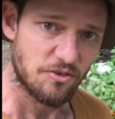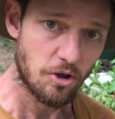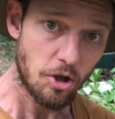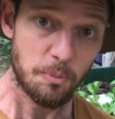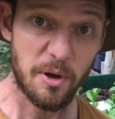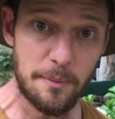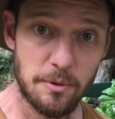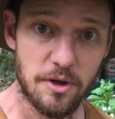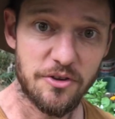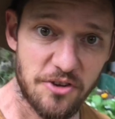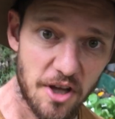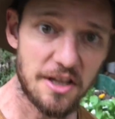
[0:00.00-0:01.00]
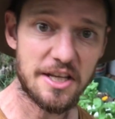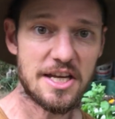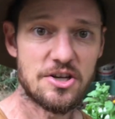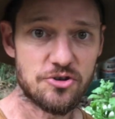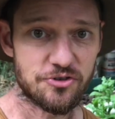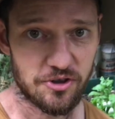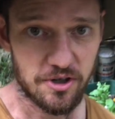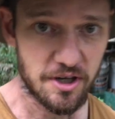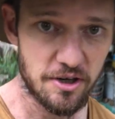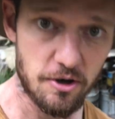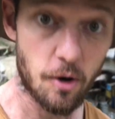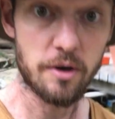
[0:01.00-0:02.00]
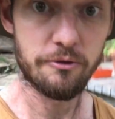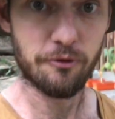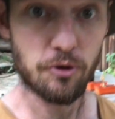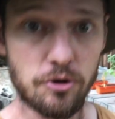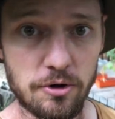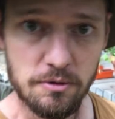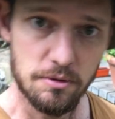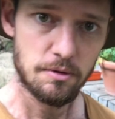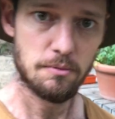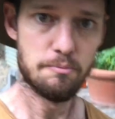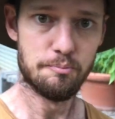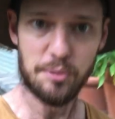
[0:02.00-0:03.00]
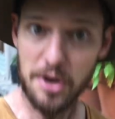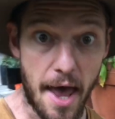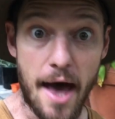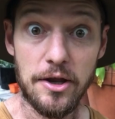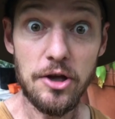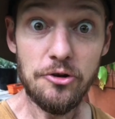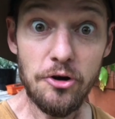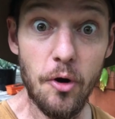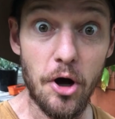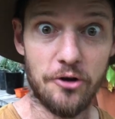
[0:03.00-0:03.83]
So a lot of people are suddenly interested in growing food, but how do you do